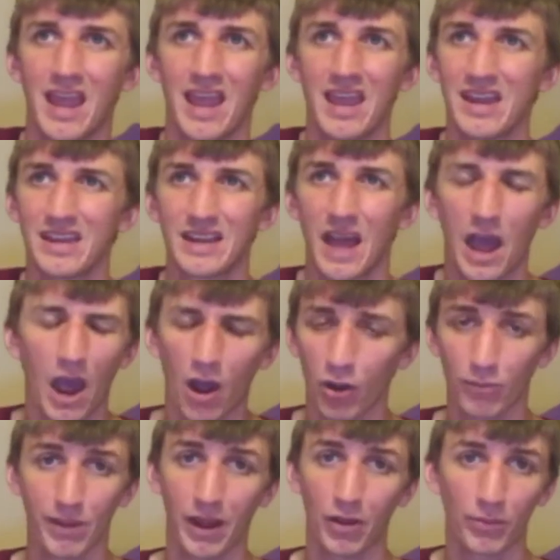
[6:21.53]
in our
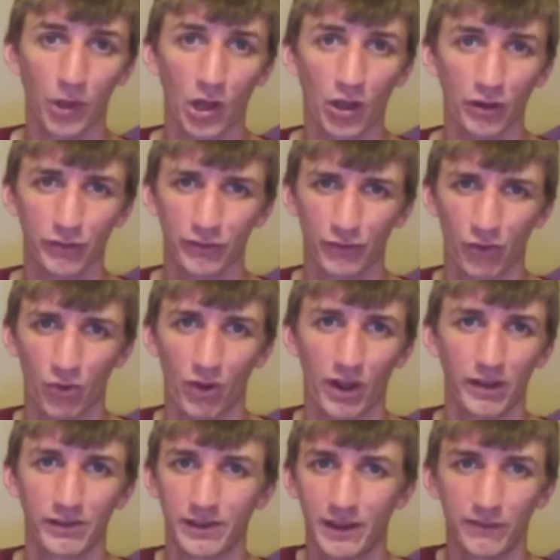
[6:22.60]
mailbox or
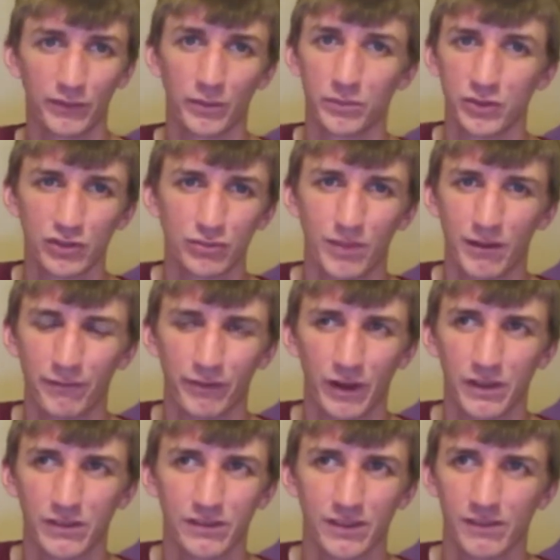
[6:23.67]
I'd give them to my
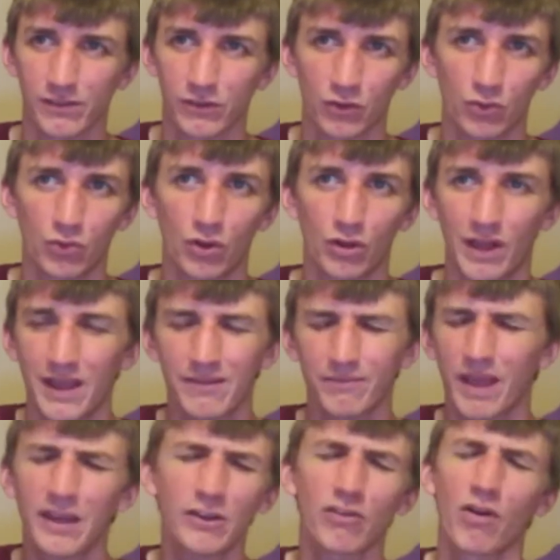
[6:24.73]
friends at school. I,
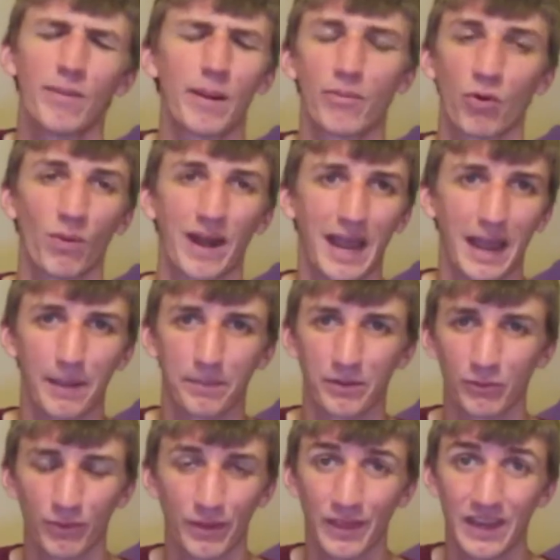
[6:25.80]
I don't remember what
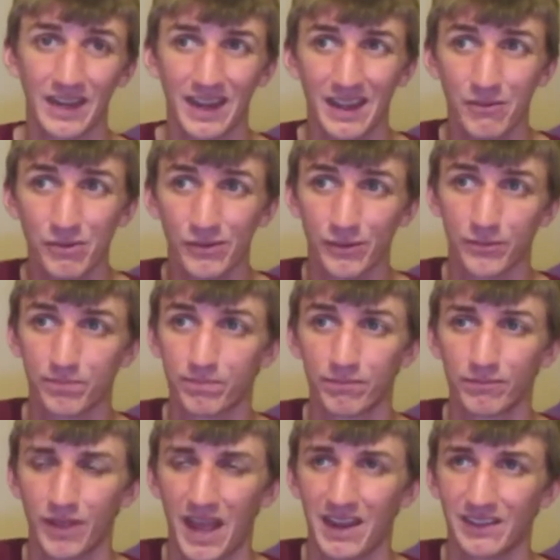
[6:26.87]
happened with it. It was
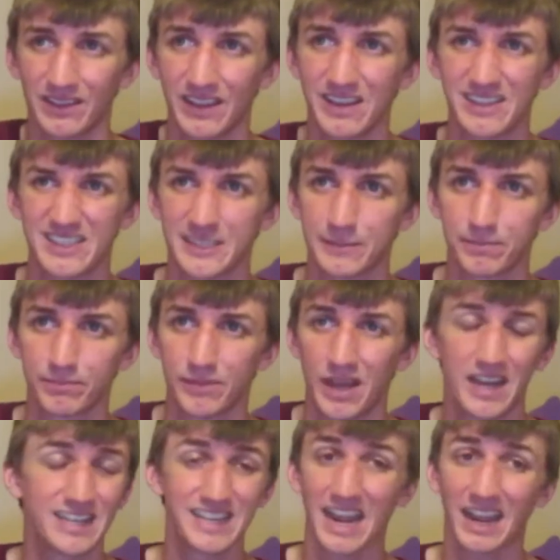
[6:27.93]
at least
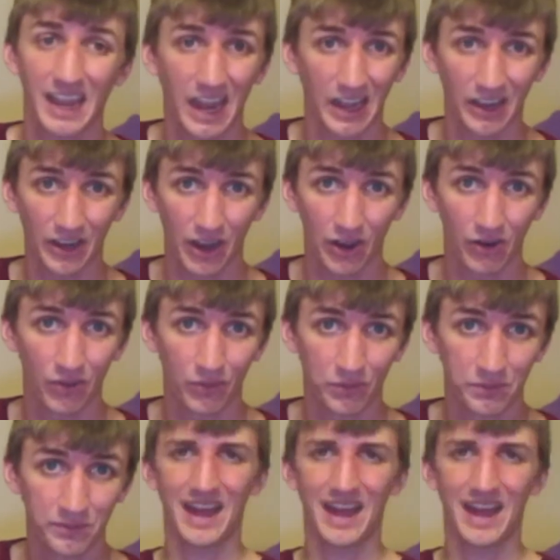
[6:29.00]
a decade ago.